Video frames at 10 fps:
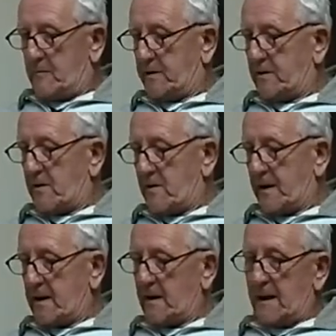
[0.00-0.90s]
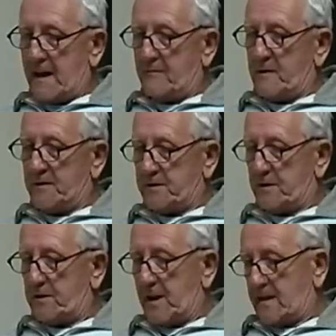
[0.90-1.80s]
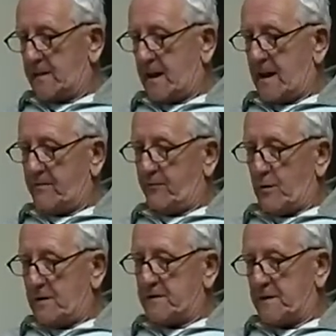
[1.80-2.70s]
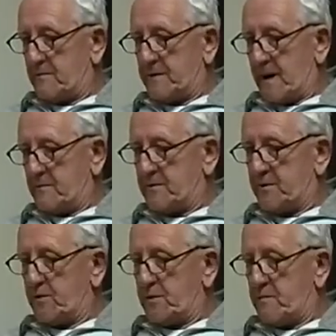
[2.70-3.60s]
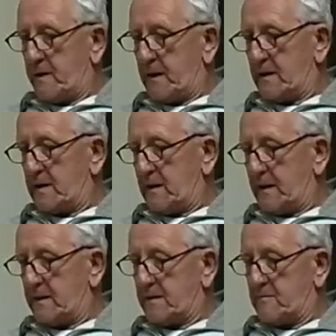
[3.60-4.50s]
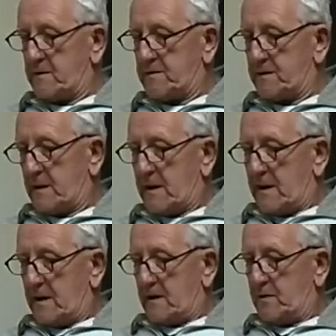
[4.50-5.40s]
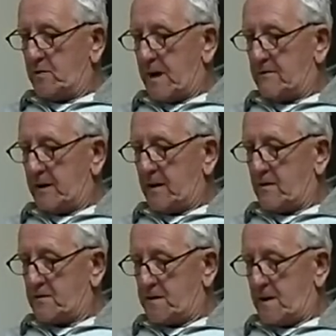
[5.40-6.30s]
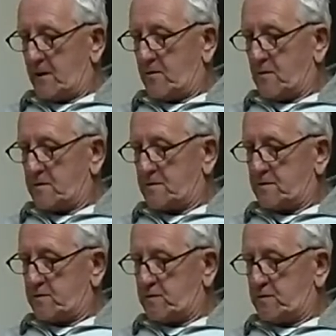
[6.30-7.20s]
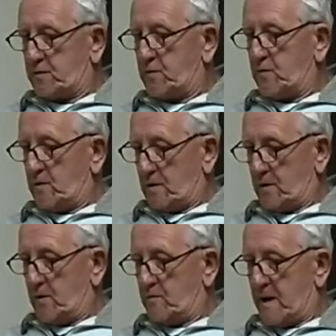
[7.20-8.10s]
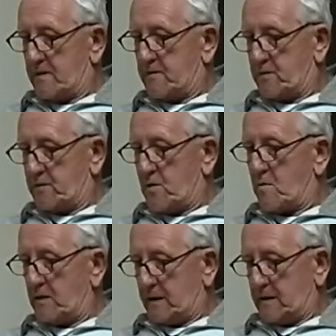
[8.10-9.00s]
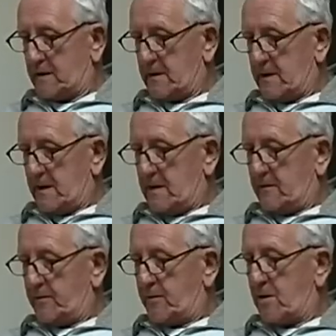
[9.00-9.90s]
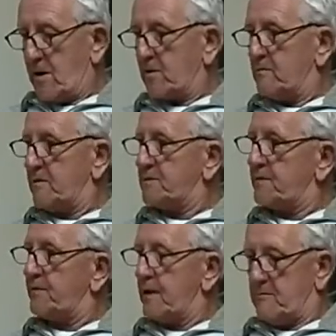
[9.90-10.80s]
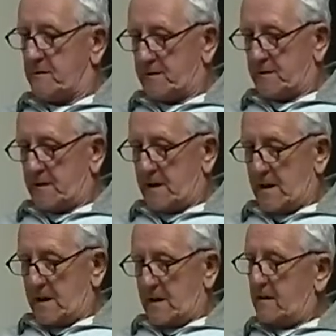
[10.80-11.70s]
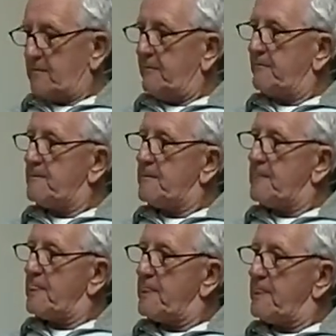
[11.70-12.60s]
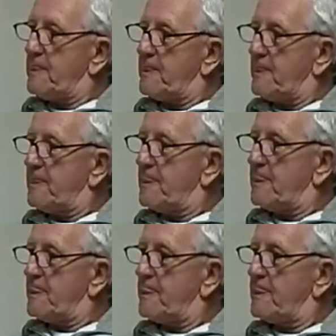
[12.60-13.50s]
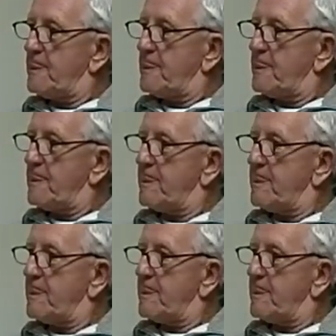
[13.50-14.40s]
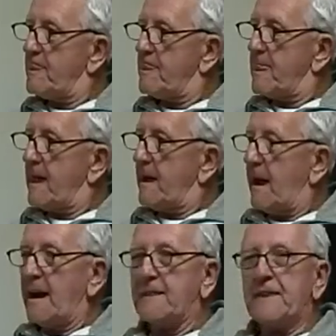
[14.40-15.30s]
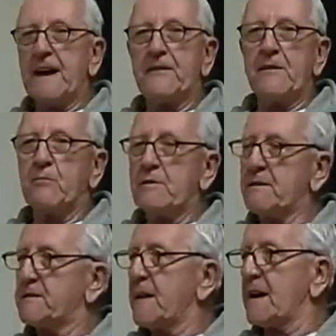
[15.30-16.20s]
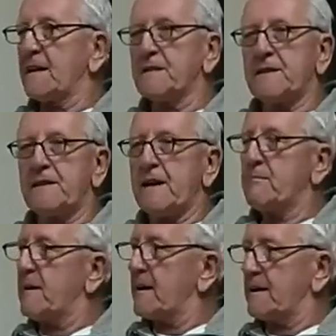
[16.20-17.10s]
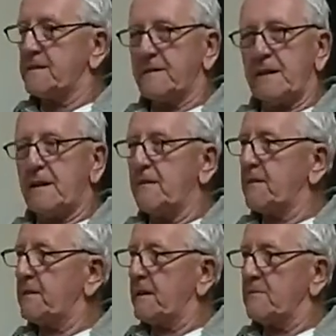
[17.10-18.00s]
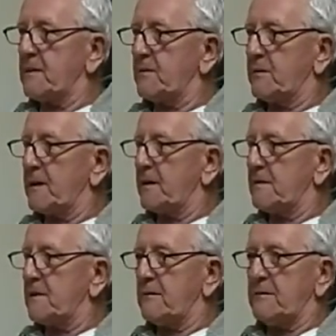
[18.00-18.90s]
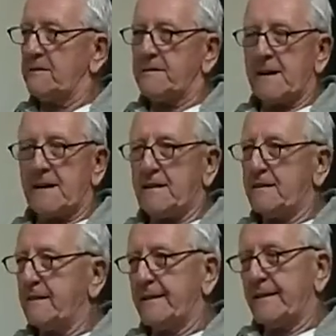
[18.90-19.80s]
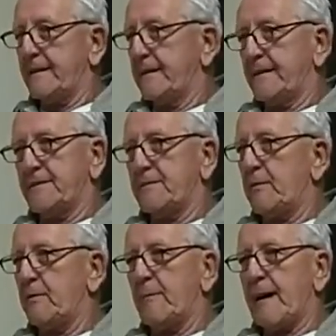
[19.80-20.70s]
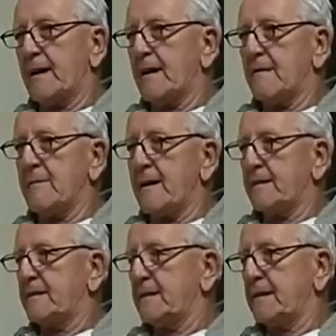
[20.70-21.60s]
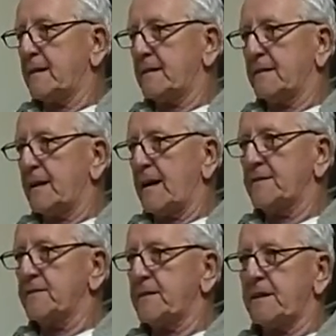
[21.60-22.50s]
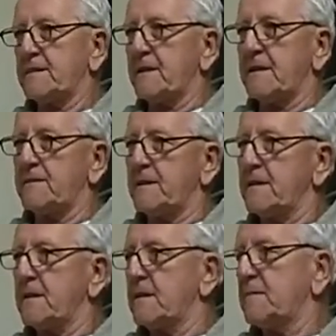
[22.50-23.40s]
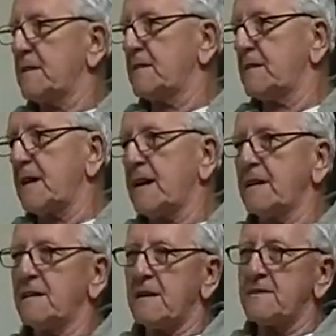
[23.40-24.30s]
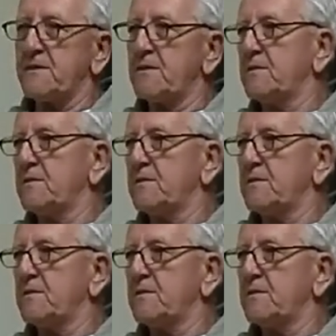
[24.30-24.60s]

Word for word: But going on a live mission, you have to have one, sometimes two, depending on the length of the mission, two navigators, and of course, two mm-hmm. loadmasters normally for a cargo mission, okay. a freight mission. Well, were your normal missions transporting uh, cargo from? Anything from women's stockings to dead bodies and everything in between. I mean, we've had, used to bring back combat uh, casualties out of Vietnam, out of Da Nang, Cam